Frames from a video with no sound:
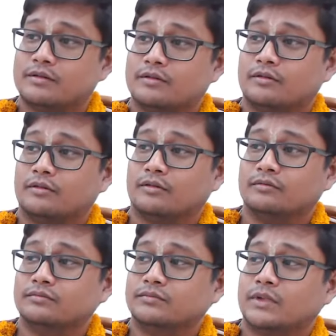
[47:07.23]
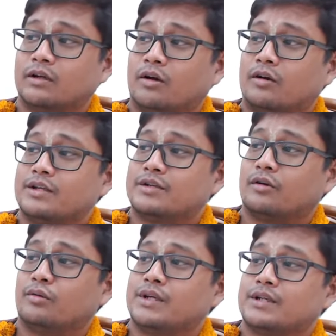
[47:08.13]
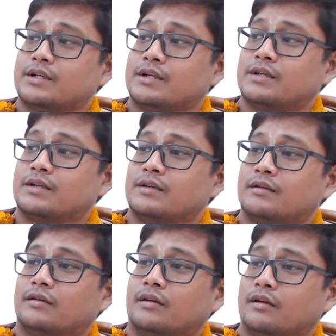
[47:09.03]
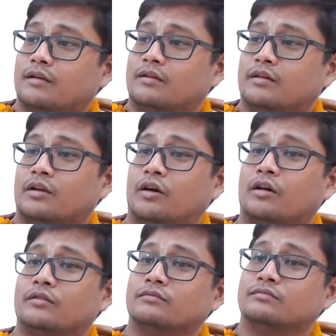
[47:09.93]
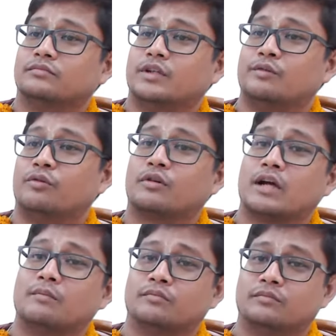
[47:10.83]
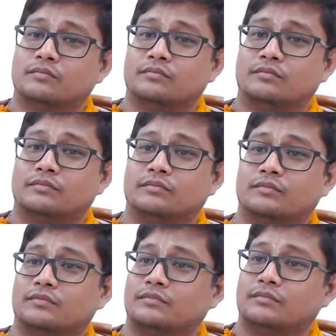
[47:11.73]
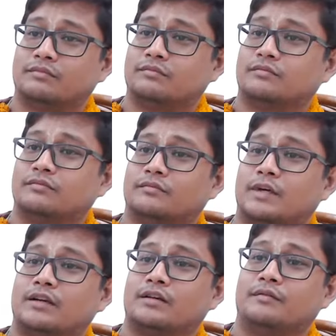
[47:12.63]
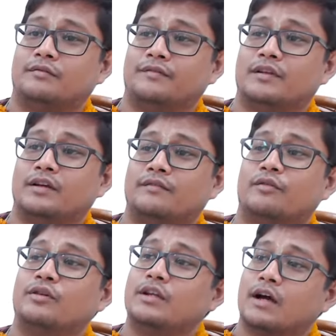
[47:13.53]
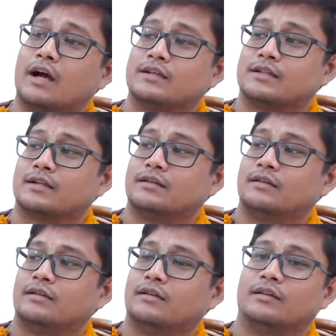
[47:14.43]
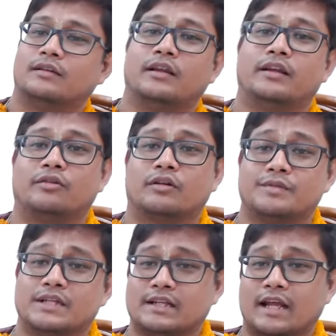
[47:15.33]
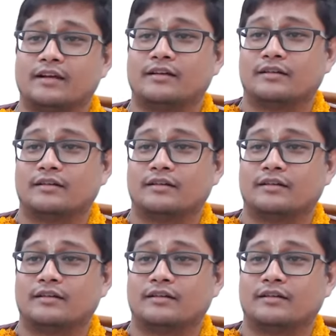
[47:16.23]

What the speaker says: So the Lord is always, the Lord, he won't come. But if the devotee asks, just like